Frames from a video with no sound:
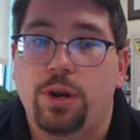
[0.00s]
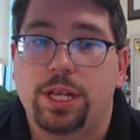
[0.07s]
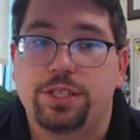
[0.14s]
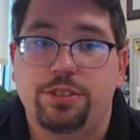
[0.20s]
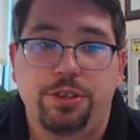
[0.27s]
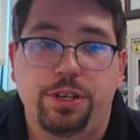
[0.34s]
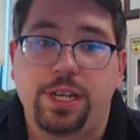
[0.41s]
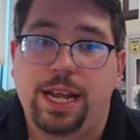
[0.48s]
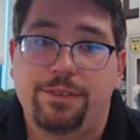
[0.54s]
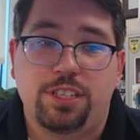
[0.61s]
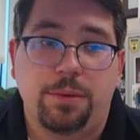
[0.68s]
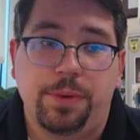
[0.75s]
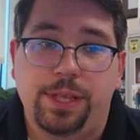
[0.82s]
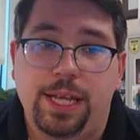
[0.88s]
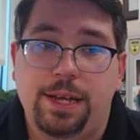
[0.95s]
So you can have someone
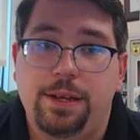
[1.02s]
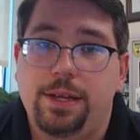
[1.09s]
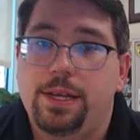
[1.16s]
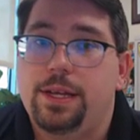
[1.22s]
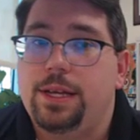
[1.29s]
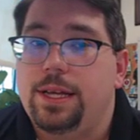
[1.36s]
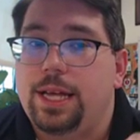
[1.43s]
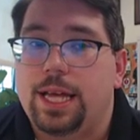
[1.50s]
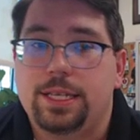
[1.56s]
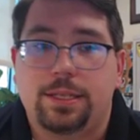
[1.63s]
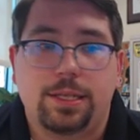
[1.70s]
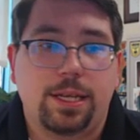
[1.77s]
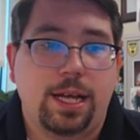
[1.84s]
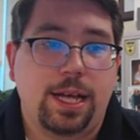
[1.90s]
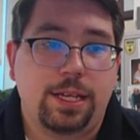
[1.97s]
that has
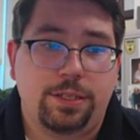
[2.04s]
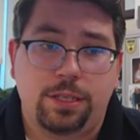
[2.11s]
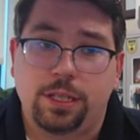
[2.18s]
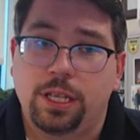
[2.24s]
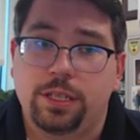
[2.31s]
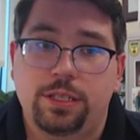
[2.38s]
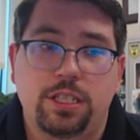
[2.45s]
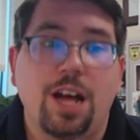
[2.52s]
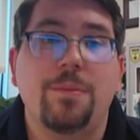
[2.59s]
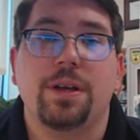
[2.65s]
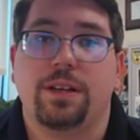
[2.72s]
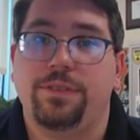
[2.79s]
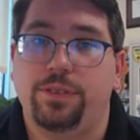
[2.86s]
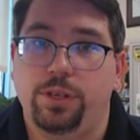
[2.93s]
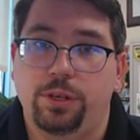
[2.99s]
the stomach
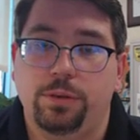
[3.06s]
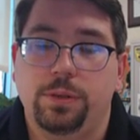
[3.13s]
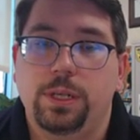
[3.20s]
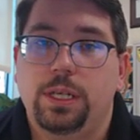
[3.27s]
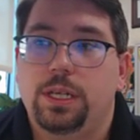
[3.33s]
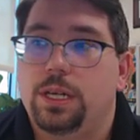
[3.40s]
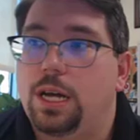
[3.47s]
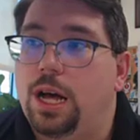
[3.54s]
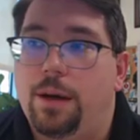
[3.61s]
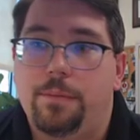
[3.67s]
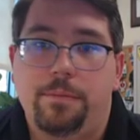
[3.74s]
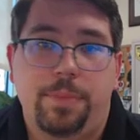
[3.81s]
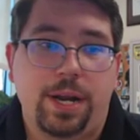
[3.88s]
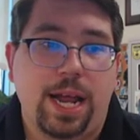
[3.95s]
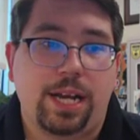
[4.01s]
flu, um,
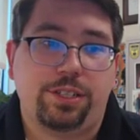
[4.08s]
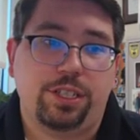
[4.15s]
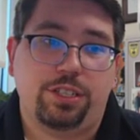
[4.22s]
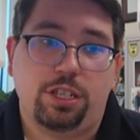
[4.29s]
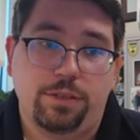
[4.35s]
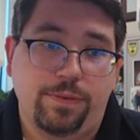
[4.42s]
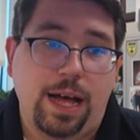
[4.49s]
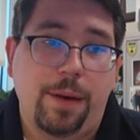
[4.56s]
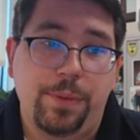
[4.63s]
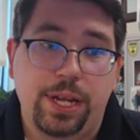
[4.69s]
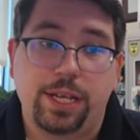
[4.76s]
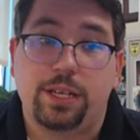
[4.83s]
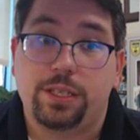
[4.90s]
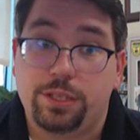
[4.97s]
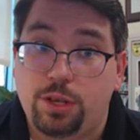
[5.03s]
but actually starts vomiting
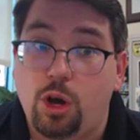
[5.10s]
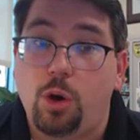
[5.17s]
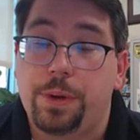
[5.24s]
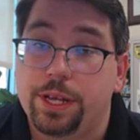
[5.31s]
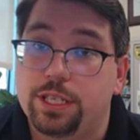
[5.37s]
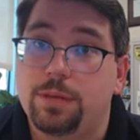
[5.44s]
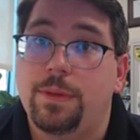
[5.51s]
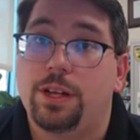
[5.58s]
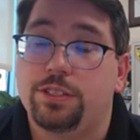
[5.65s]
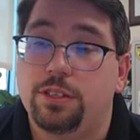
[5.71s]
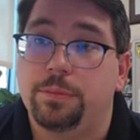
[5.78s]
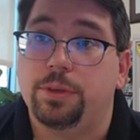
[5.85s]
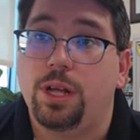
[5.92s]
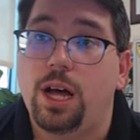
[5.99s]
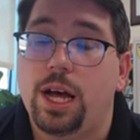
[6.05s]
copious amounts of
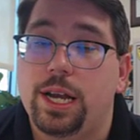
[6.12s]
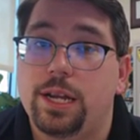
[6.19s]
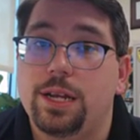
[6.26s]
blood.